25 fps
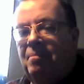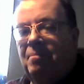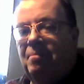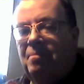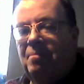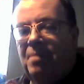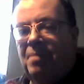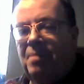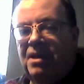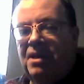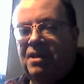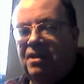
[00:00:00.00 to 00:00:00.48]

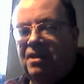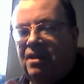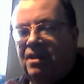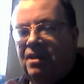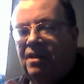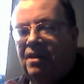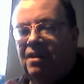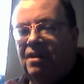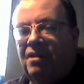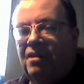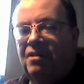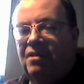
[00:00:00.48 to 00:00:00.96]
base in
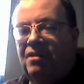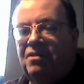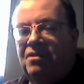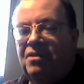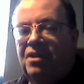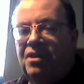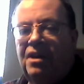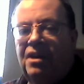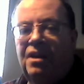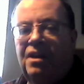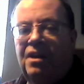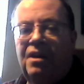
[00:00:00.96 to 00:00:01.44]
the
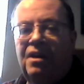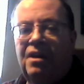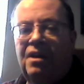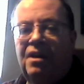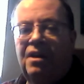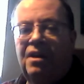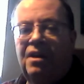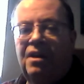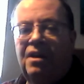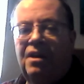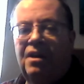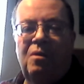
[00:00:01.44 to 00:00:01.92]
country,
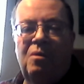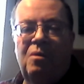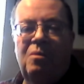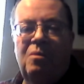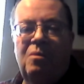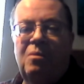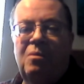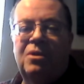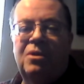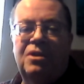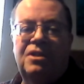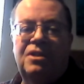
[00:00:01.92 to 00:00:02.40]
or
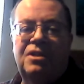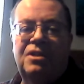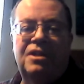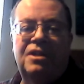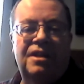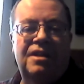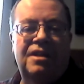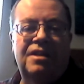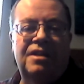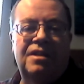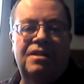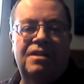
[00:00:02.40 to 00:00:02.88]
what it
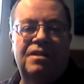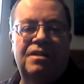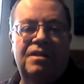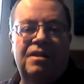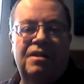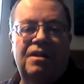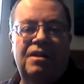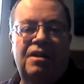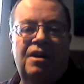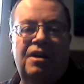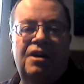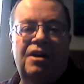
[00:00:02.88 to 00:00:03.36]
is,
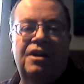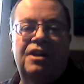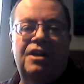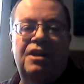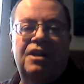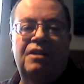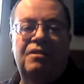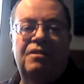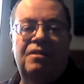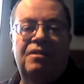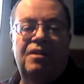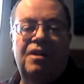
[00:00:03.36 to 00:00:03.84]
I
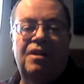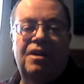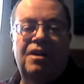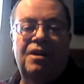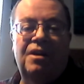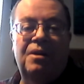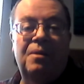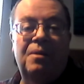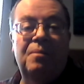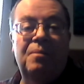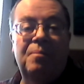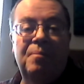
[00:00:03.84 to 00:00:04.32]
don't
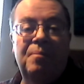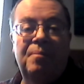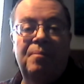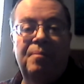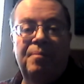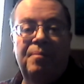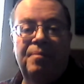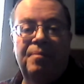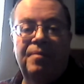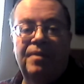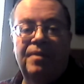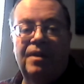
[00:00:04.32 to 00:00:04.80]
know.
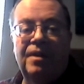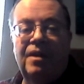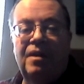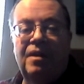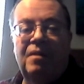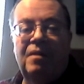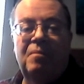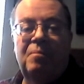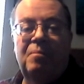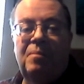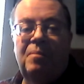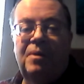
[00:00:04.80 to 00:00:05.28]

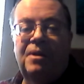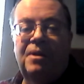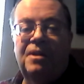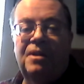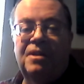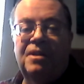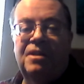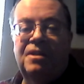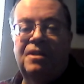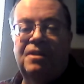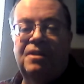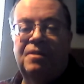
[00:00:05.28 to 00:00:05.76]

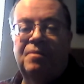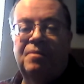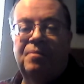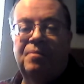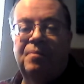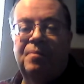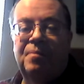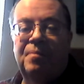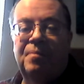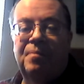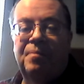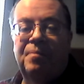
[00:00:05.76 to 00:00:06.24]
But
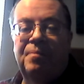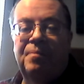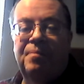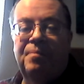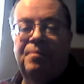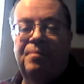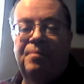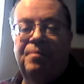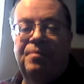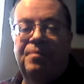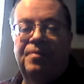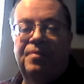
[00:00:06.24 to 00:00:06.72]

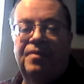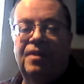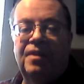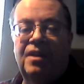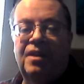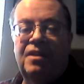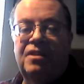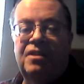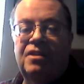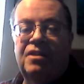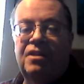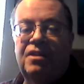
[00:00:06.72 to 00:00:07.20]

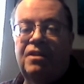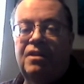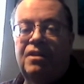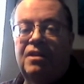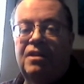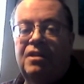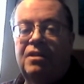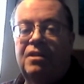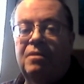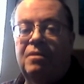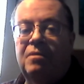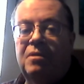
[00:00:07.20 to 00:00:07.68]
it
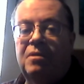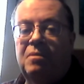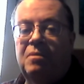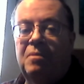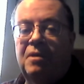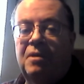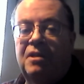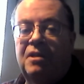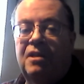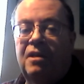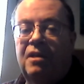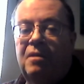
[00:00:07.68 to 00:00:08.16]
certainly seems to
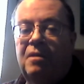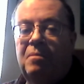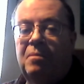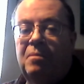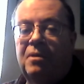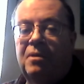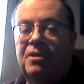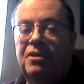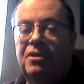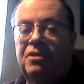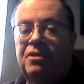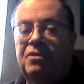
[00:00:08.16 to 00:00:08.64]
be a
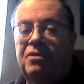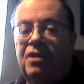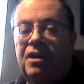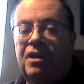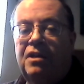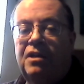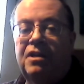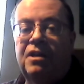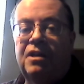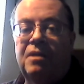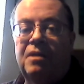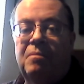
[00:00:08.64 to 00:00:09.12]
deliberate
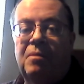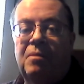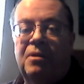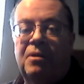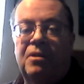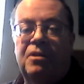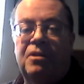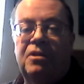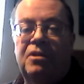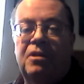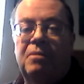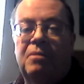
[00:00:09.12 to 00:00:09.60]
strategy by
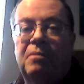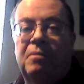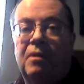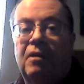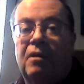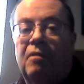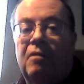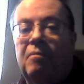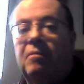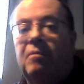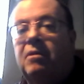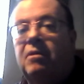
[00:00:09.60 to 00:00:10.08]
the German
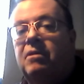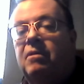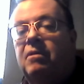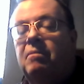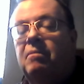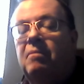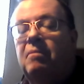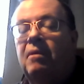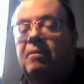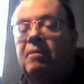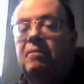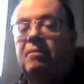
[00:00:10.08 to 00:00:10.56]
government at the
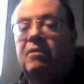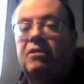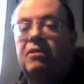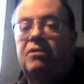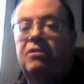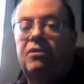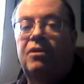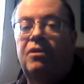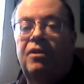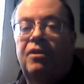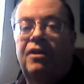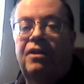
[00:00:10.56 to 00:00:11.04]
moment to
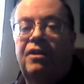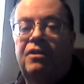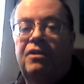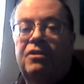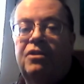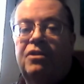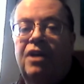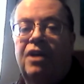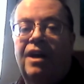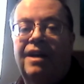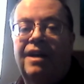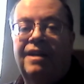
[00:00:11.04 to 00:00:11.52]
try and
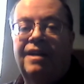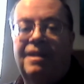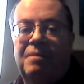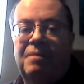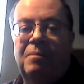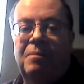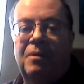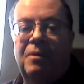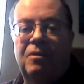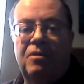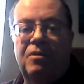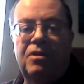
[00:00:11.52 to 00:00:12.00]
attract
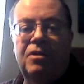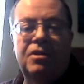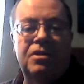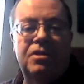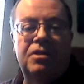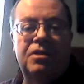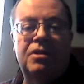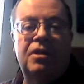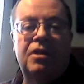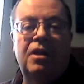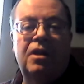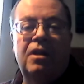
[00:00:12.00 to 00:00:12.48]

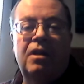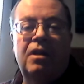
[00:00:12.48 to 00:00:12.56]
immigrants.